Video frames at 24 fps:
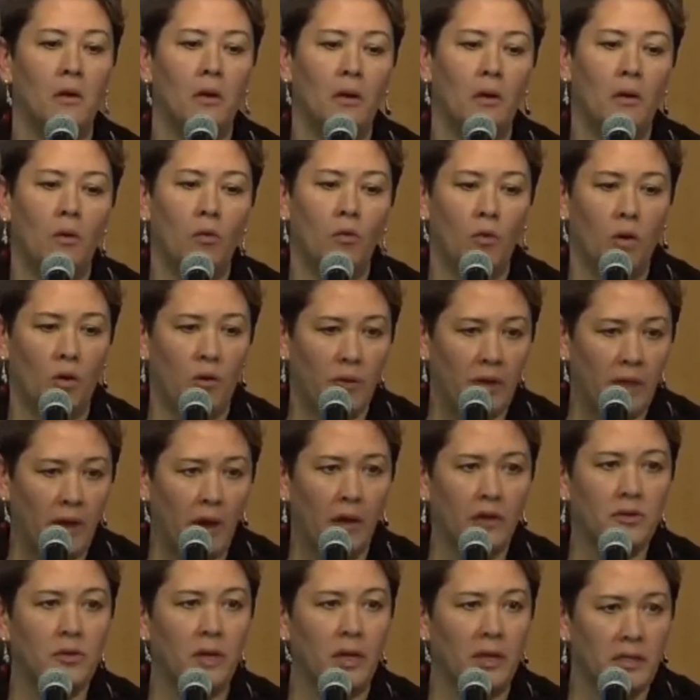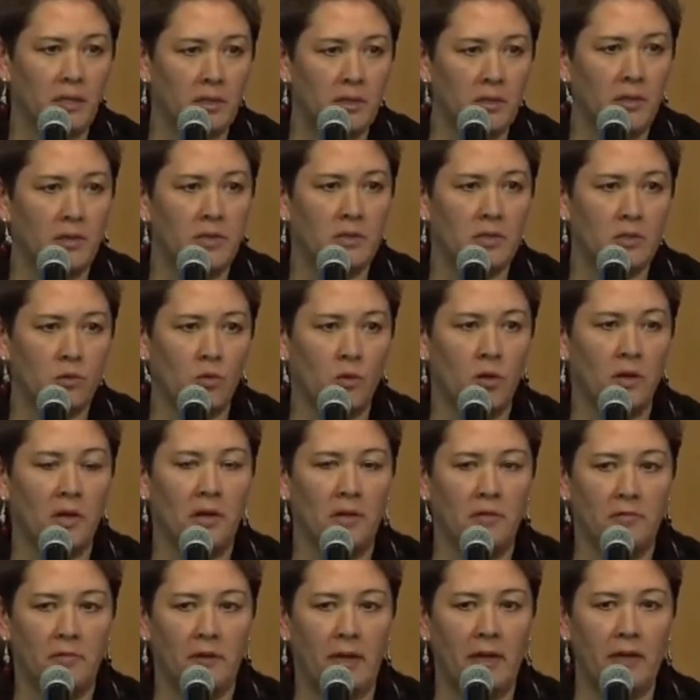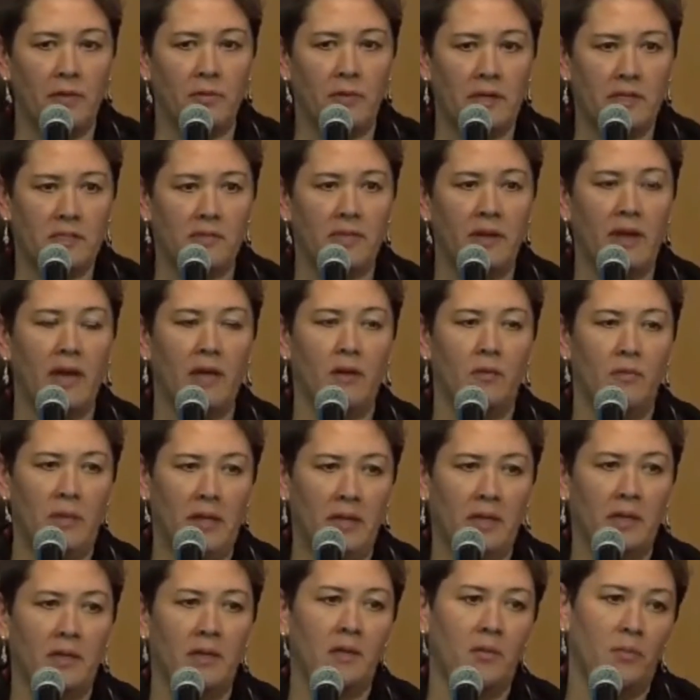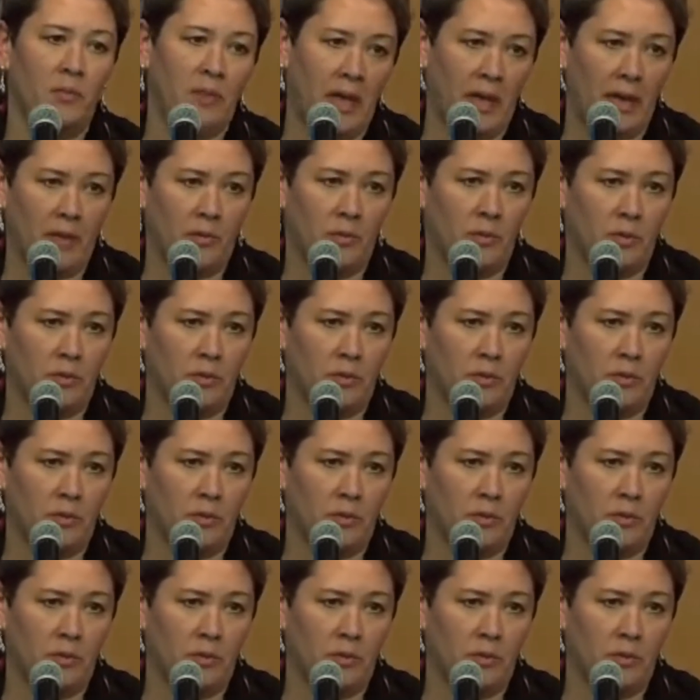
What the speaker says: what we are trying to do is to work on find ways of how to make it compatible.